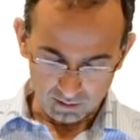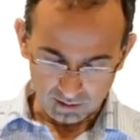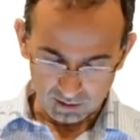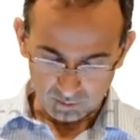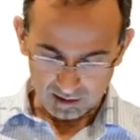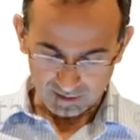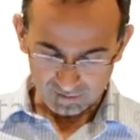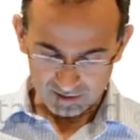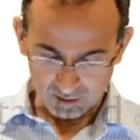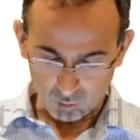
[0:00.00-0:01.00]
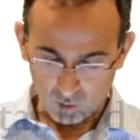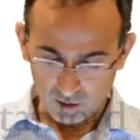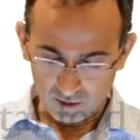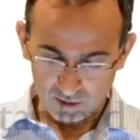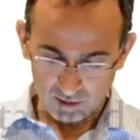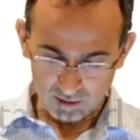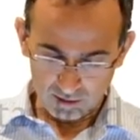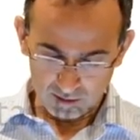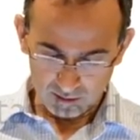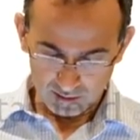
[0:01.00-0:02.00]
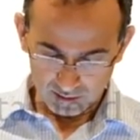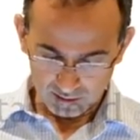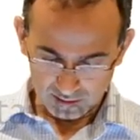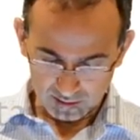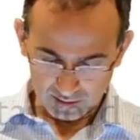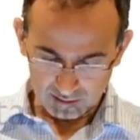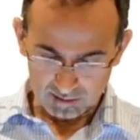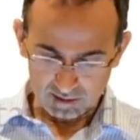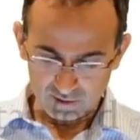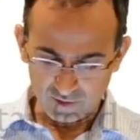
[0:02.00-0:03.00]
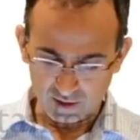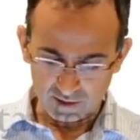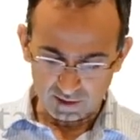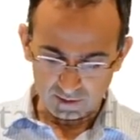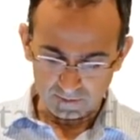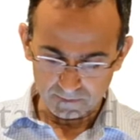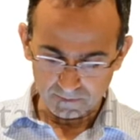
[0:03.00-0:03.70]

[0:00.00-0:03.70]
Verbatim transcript: Then we have z one is this vector,